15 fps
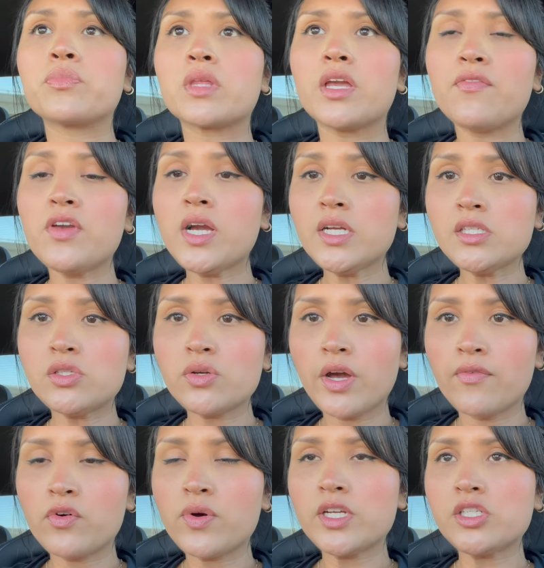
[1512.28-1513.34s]
if you guys do
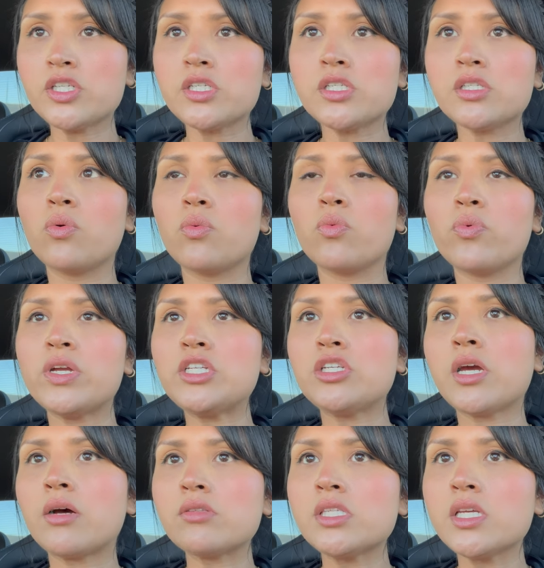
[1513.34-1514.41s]
have questions, reach
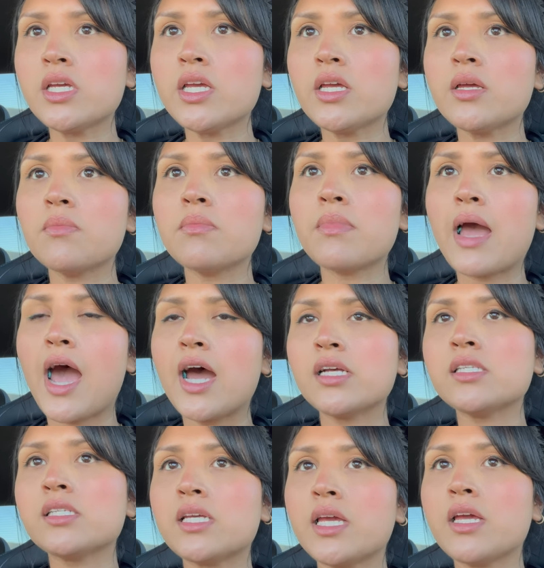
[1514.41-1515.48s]
out to him,
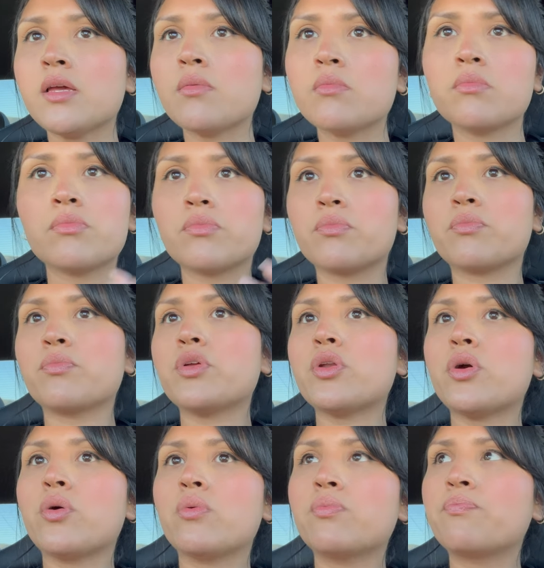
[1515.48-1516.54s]
ask him, you
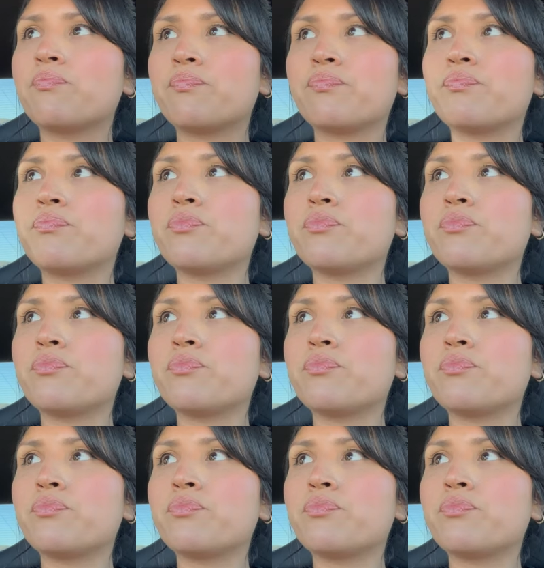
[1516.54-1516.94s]
know,